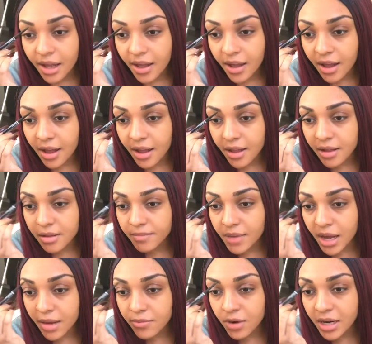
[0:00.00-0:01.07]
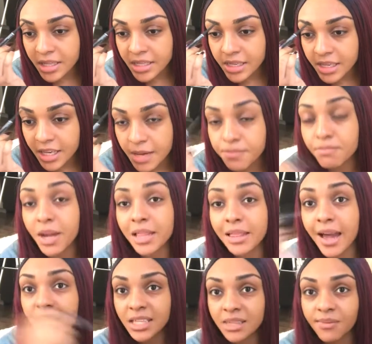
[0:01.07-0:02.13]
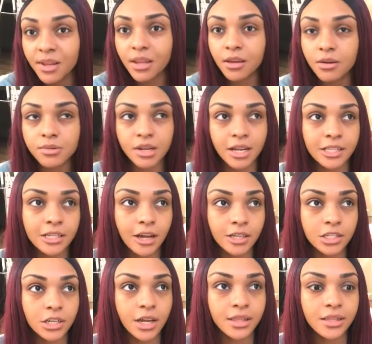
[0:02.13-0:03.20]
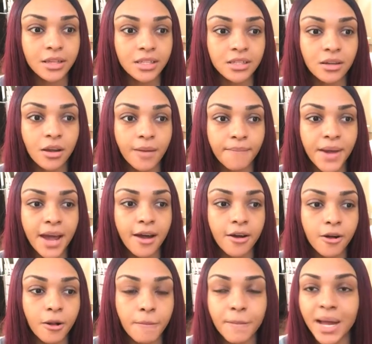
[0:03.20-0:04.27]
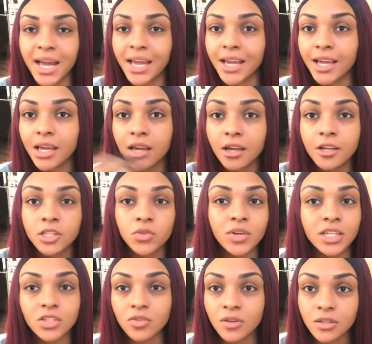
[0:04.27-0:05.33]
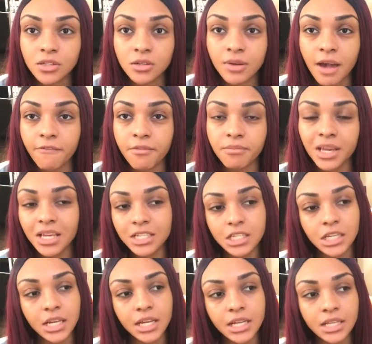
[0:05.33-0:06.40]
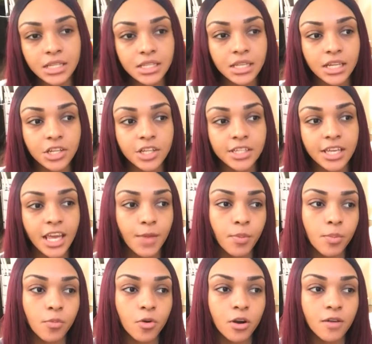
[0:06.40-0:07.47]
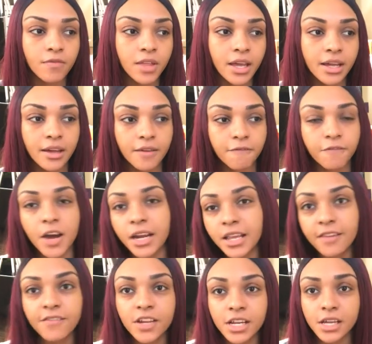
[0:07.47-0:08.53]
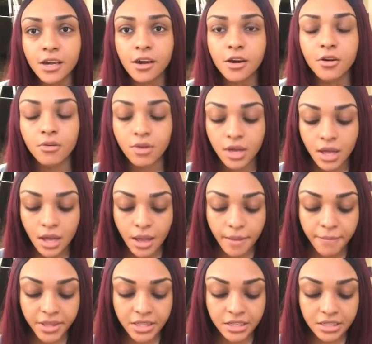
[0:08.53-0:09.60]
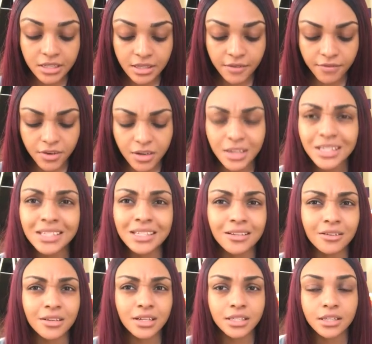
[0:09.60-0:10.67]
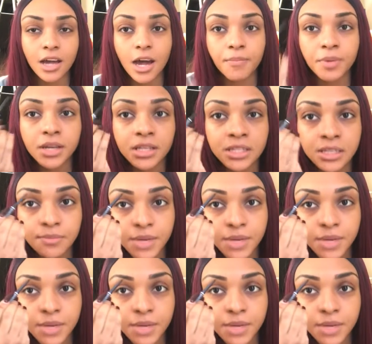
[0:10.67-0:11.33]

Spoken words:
I wanted to keep my last video that I touched on this about my 2022 affirmations and just keep it more of like a funny video, but this is a very serious topic to